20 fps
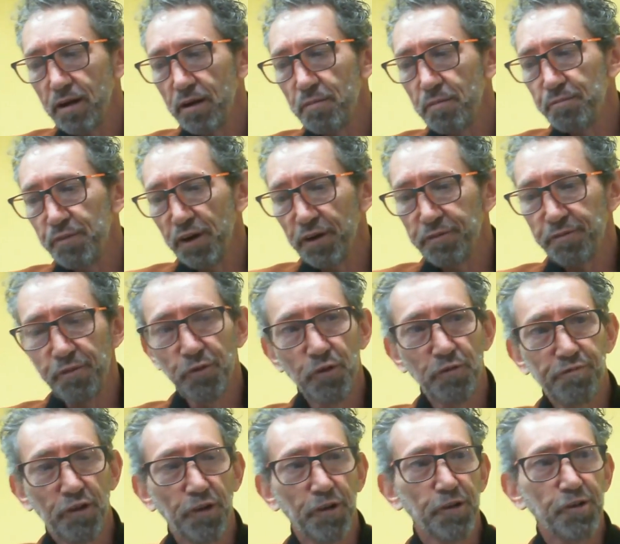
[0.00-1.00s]
breakthrough
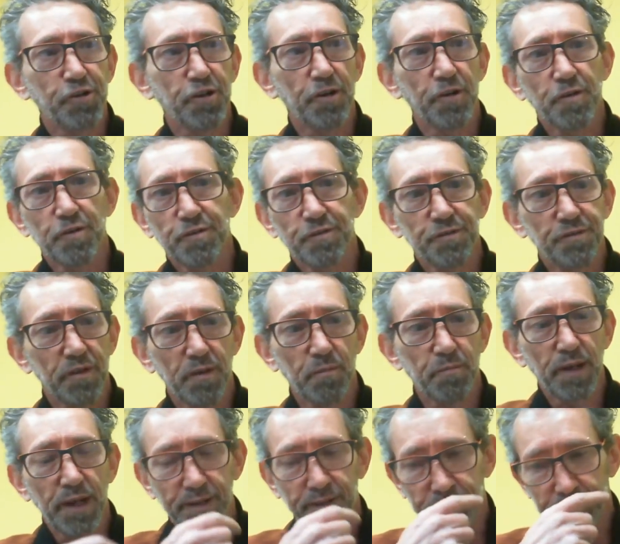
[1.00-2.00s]
furnitures
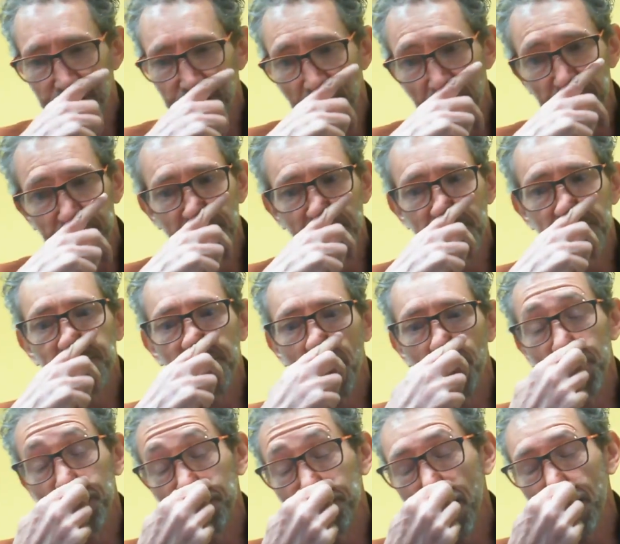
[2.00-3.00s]
back in the 90s. I
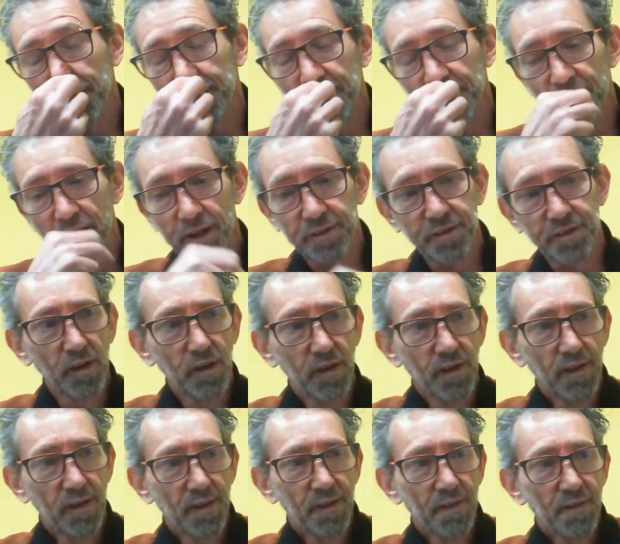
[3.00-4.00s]
mean,
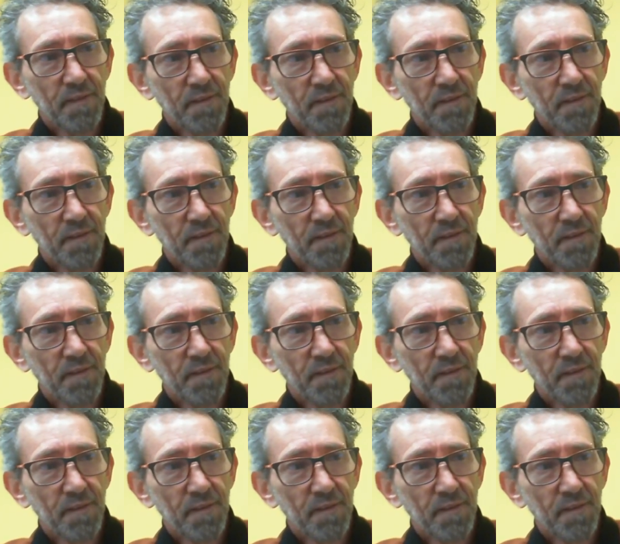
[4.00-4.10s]
1990s.